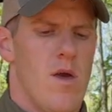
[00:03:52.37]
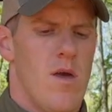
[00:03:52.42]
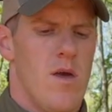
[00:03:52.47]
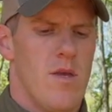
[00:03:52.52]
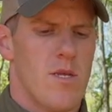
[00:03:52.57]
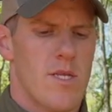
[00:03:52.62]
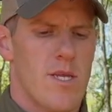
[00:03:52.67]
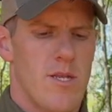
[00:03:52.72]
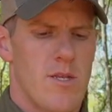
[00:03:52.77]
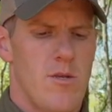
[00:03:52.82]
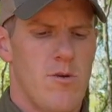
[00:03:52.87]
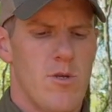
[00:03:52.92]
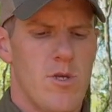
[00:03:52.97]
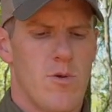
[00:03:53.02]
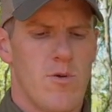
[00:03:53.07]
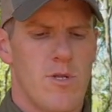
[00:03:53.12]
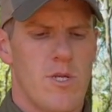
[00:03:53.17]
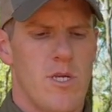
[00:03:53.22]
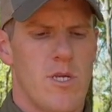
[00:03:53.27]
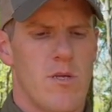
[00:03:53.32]
It's got two
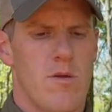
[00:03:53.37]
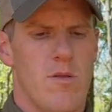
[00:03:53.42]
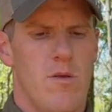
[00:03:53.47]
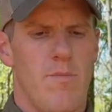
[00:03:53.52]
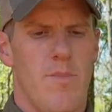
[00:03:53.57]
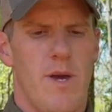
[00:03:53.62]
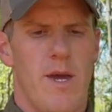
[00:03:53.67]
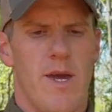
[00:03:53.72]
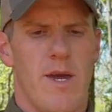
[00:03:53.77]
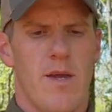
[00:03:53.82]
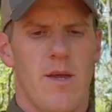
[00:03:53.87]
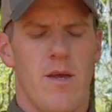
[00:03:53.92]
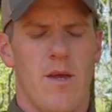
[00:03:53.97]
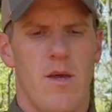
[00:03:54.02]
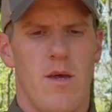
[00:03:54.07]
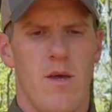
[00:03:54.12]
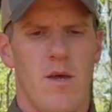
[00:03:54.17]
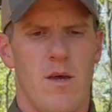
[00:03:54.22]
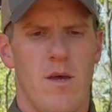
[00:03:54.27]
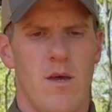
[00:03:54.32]
switches on the back.
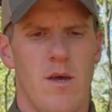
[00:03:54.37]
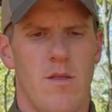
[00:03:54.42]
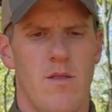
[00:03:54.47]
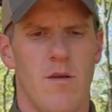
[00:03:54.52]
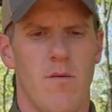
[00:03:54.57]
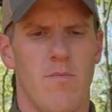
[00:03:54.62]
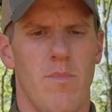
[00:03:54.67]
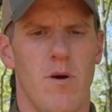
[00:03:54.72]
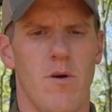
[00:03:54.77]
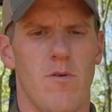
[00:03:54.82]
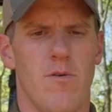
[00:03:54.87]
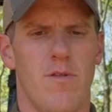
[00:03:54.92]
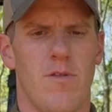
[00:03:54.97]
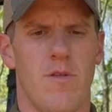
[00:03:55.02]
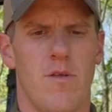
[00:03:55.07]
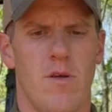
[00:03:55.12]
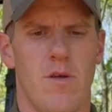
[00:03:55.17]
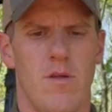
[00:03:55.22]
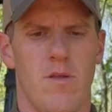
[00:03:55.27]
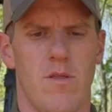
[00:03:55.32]
They
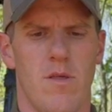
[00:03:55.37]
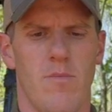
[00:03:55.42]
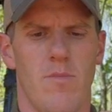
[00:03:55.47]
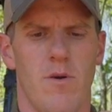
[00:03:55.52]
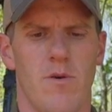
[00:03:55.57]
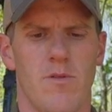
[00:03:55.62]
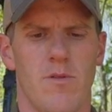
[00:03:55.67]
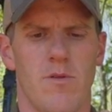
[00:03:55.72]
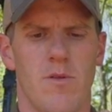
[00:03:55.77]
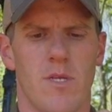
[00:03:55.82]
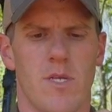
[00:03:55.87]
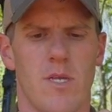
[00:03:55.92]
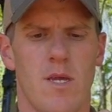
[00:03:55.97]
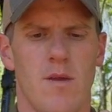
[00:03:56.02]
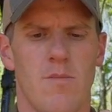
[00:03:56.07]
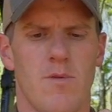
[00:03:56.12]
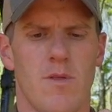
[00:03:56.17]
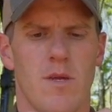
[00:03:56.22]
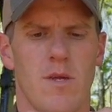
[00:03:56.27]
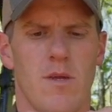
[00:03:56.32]
both do the
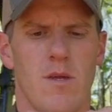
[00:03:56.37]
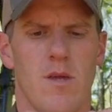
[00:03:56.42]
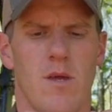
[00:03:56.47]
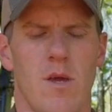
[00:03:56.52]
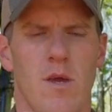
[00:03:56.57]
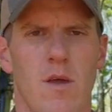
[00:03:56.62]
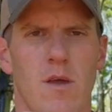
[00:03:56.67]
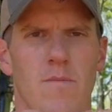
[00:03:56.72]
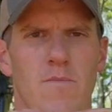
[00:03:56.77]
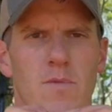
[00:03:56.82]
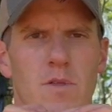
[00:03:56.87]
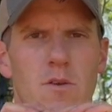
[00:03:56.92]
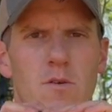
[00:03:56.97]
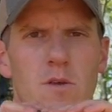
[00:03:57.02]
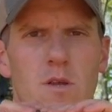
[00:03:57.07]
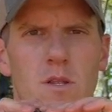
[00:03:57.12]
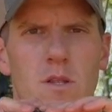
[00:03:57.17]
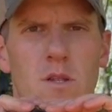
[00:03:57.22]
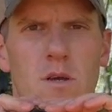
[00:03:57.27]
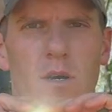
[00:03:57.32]
same thing. You
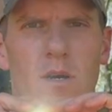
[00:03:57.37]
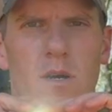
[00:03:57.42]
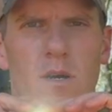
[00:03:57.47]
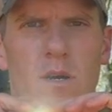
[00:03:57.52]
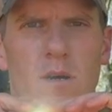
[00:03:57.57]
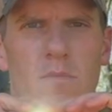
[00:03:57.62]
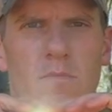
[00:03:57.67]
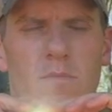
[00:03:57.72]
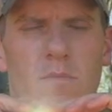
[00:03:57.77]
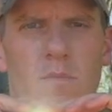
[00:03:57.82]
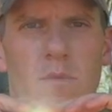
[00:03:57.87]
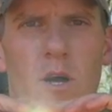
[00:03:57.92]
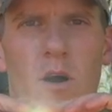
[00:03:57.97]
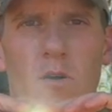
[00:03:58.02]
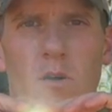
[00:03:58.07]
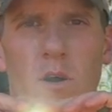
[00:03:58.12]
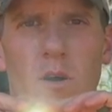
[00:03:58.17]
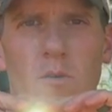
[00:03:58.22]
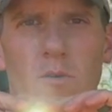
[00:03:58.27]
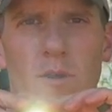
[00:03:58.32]
can
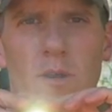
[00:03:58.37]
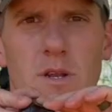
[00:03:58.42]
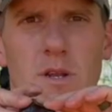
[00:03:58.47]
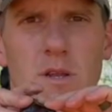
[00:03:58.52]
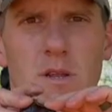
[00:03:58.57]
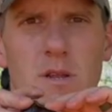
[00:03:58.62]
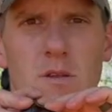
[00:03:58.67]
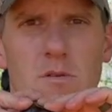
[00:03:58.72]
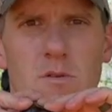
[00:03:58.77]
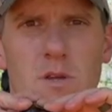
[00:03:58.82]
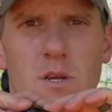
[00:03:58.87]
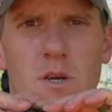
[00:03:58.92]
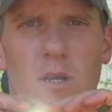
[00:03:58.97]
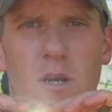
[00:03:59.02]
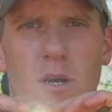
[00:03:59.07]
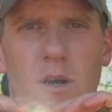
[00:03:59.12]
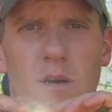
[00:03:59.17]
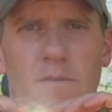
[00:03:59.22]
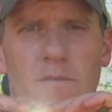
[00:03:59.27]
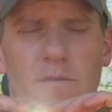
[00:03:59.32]
long hold it and it'll cut
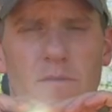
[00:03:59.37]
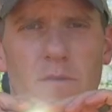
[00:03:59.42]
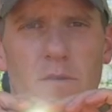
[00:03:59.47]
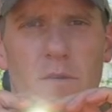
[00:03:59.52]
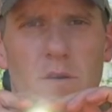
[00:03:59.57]
off.